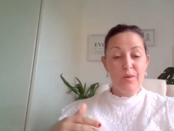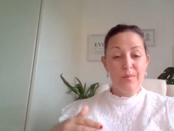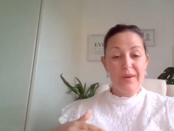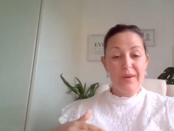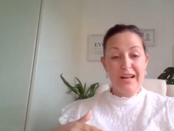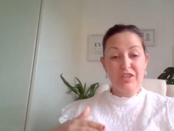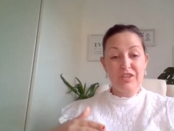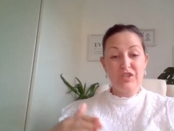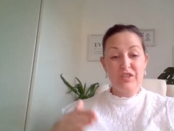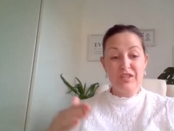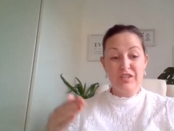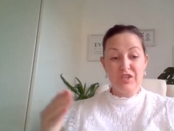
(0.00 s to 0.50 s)

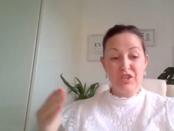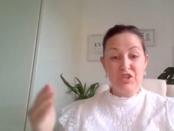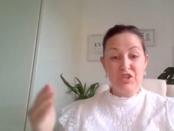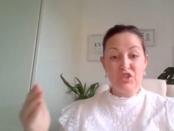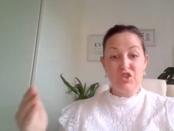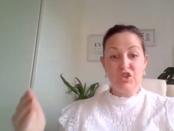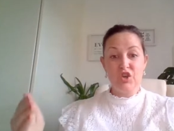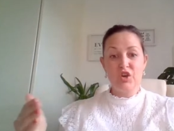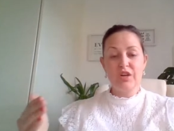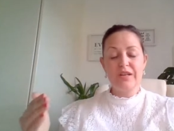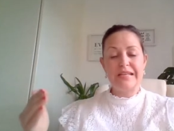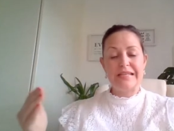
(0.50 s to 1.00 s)
But actually, it's the
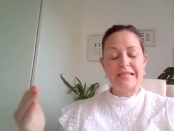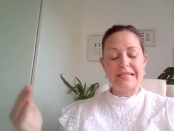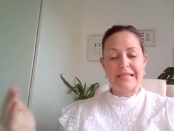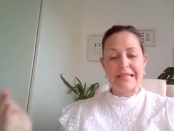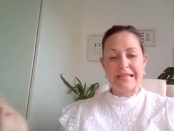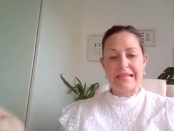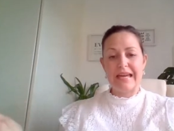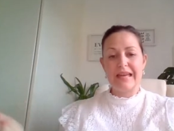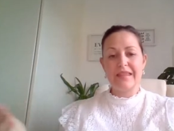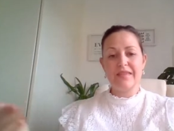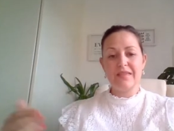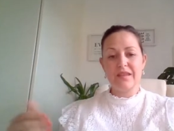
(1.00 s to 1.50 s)
journey to
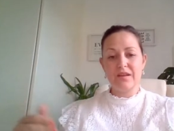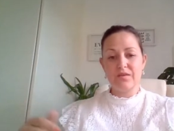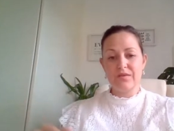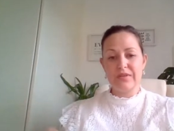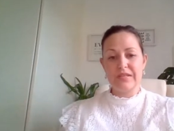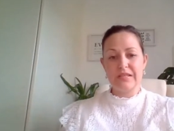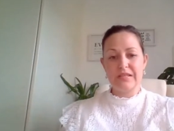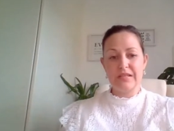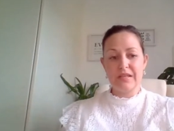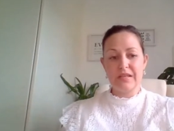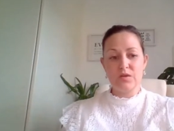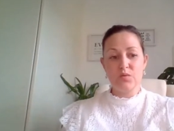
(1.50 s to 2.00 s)
get there,
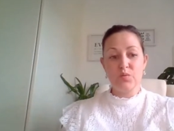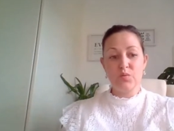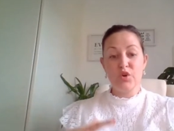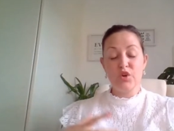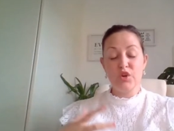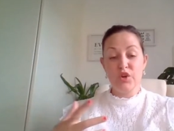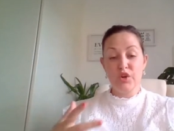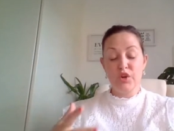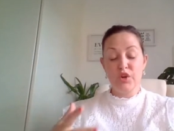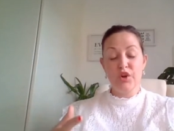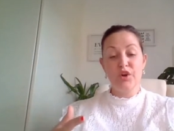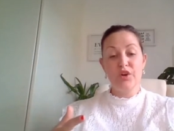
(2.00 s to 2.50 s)
isn't it? It's
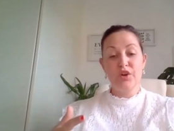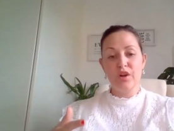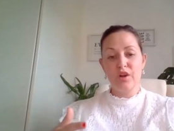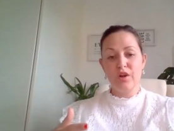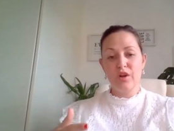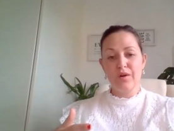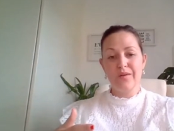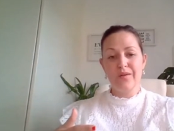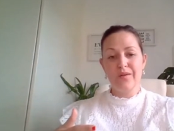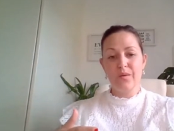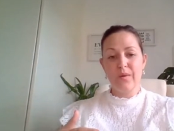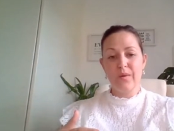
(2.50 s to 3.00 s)
what you learn
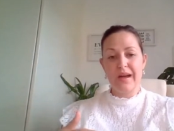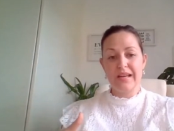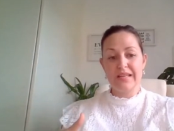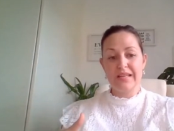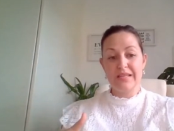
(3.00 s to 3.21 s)
along the way.